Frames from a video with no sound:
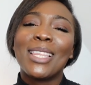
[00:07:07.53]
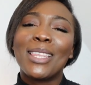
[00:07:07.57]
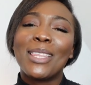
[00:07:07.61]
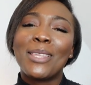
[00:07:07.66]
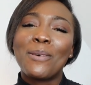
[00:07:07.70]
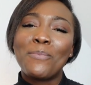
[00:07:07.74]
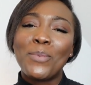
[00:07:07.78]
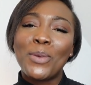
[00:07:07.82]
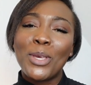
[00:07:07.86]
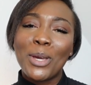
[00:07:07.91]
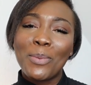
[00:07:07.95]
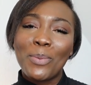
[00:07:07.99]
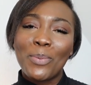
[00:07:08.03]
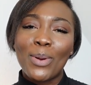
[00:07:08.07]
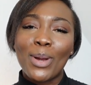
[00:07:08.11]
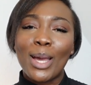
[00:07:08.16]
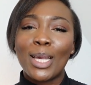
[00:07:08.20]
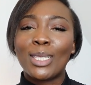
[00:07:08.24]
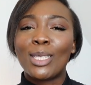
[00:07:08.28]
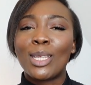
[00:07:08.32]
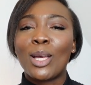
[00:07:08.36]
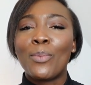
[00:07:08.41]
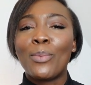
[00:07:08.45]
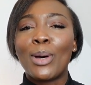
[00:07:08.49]
the beer
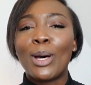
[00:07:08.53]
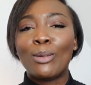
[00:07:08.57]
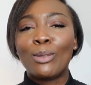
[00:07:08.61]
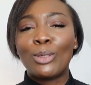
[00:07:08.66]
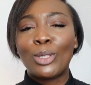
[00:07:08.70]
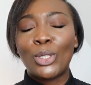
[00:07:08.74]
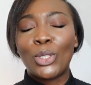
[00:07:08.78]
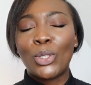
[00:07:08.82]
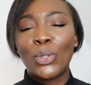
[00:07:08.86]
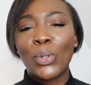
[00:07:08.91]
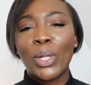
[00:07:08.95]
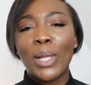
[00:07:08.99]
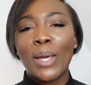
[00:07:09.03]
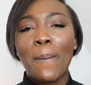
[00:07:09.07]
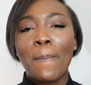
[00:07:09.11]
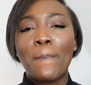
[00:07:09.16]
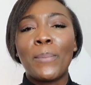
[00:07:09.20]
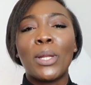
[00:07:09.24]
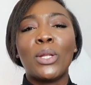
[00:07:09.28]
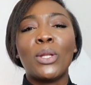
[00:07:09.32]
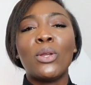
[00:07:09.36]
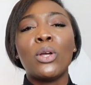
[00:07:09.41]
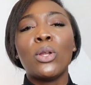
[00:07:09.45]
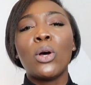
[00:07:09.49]
prices are about to shoot up,
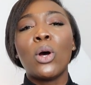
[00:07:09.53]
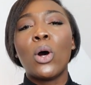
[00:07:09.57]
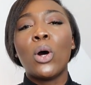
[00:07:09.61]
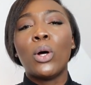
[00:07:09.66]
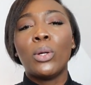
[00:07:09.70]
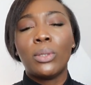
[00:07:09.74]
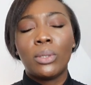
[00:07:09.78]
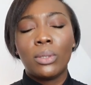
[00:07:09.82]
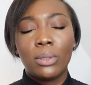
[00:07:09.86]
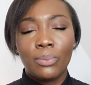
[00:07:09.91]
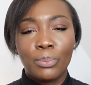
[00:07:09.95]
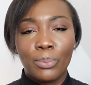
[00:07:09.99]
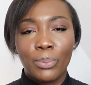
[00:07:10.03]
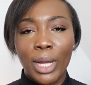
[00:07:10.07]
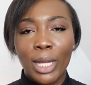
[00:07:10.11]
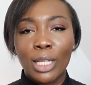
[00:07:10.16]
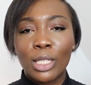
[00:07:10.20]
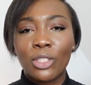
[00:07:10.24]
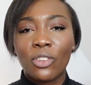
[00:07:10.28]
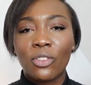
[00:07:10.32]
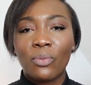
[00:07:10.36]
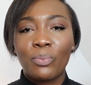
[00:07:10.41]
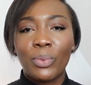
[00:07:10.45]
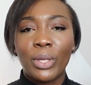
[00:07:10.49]
but not all
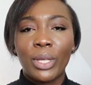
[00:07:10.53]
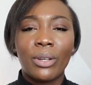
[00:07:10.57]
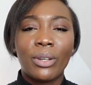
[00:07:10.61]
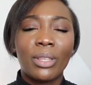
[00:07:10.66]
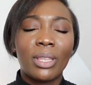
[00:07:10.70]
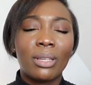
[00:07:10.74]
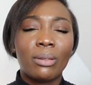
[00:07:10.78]
brands of beer.